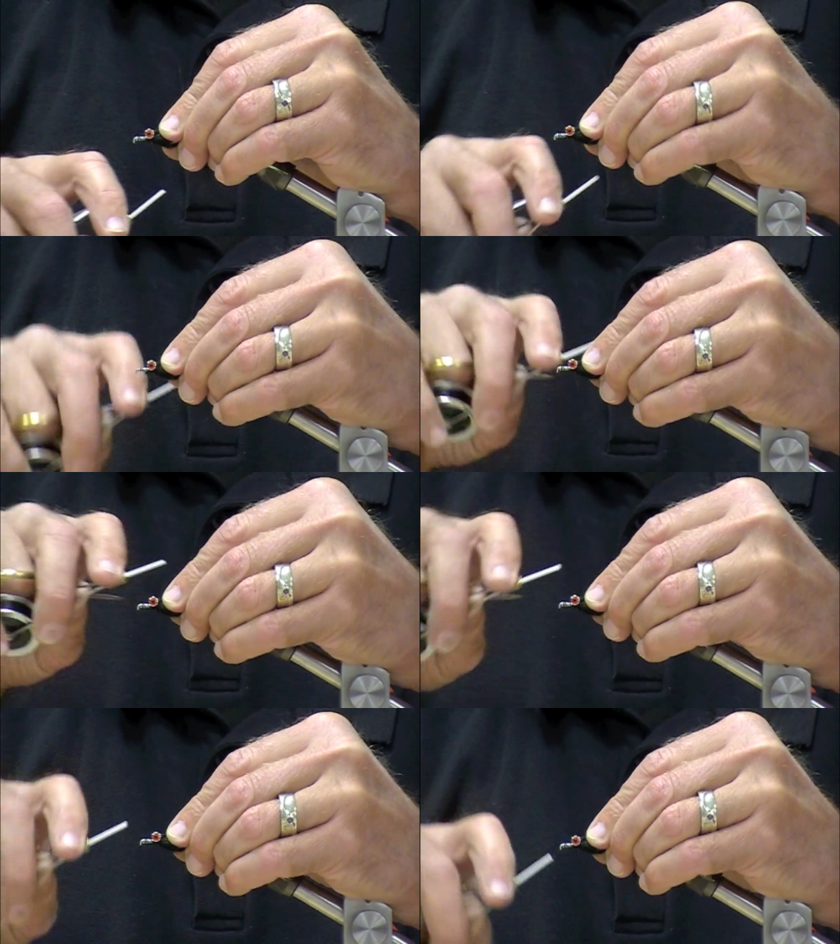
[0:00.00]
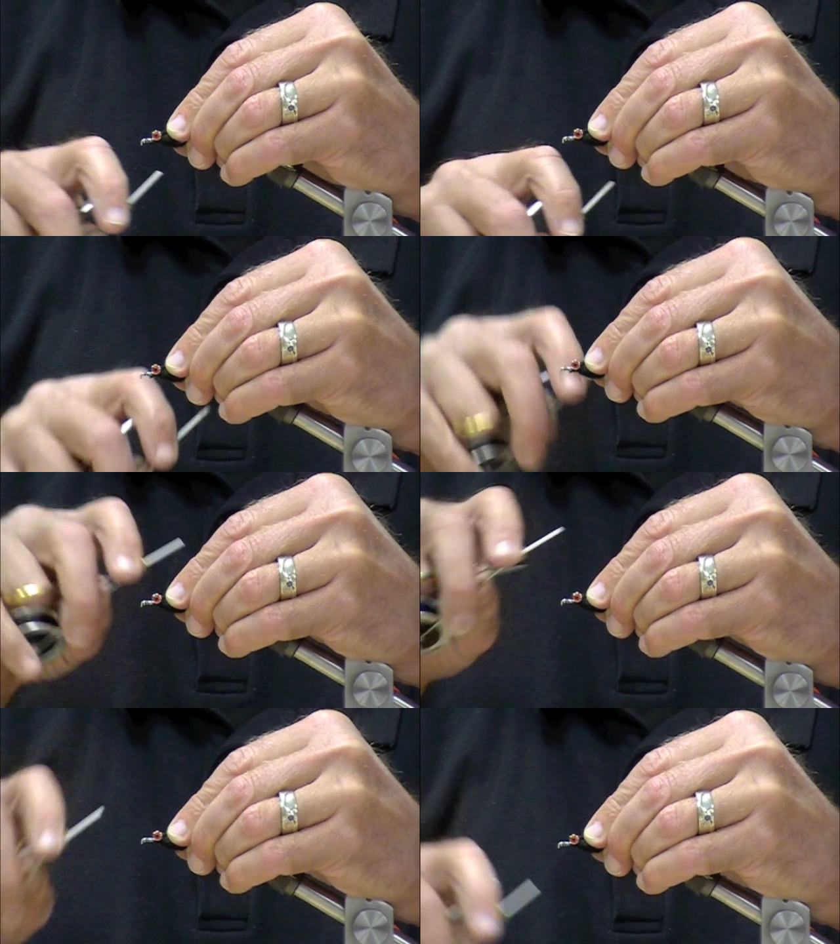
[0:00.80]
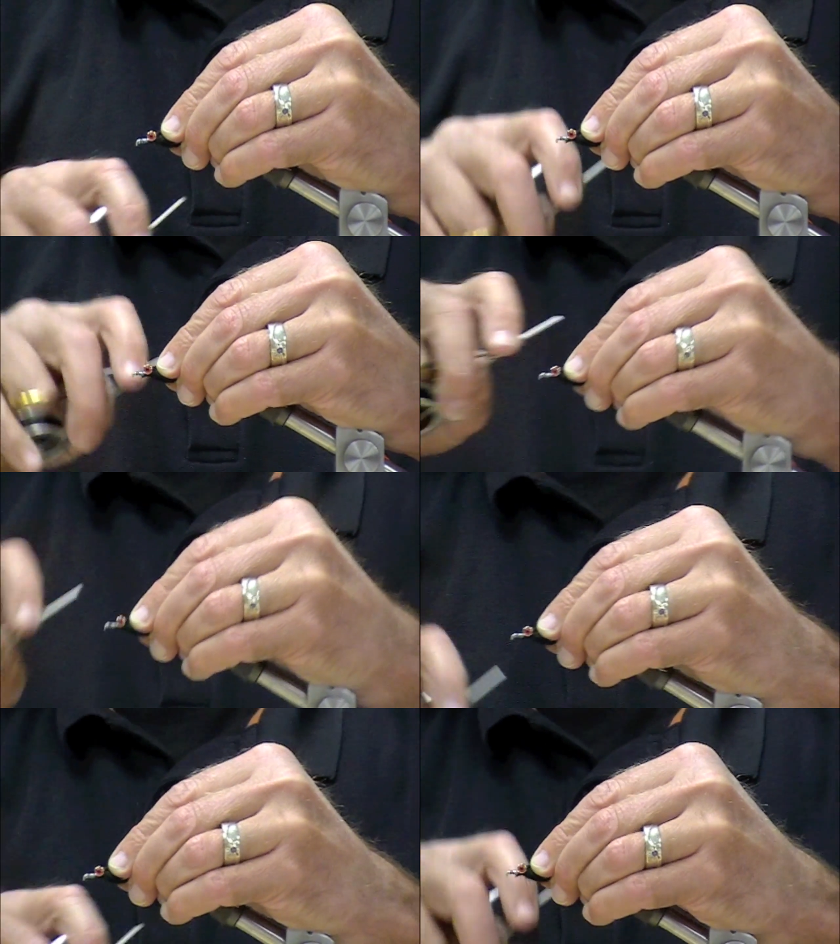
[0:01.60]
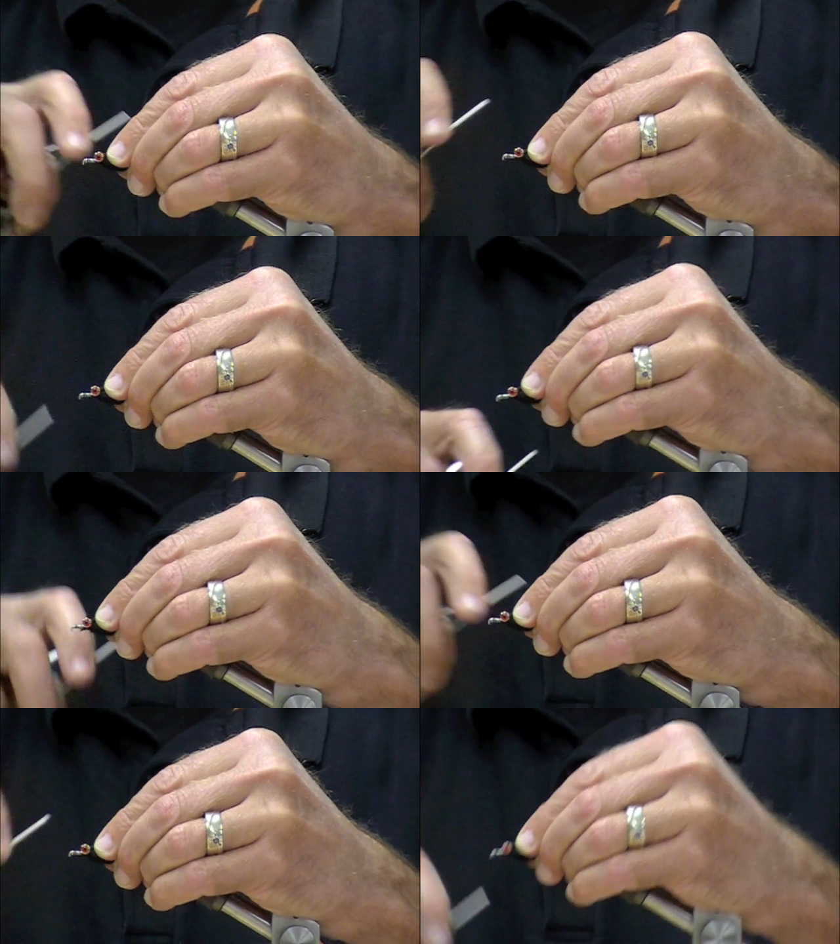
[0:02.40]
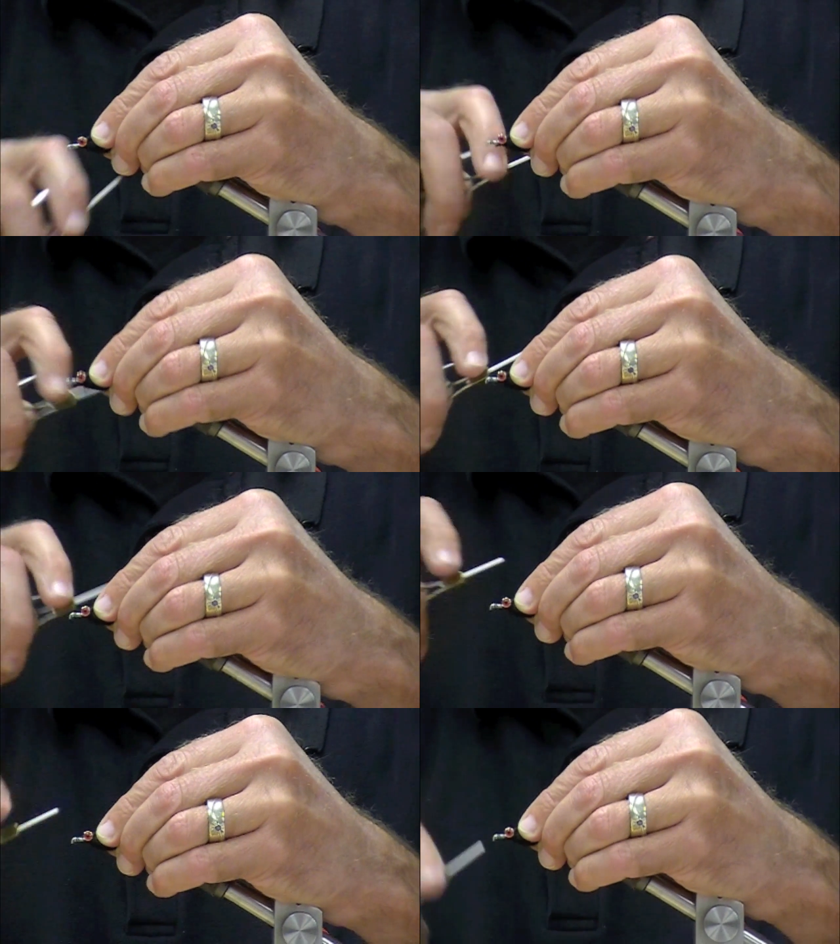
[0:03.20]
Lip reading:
No face is visible, so there are no lips to read.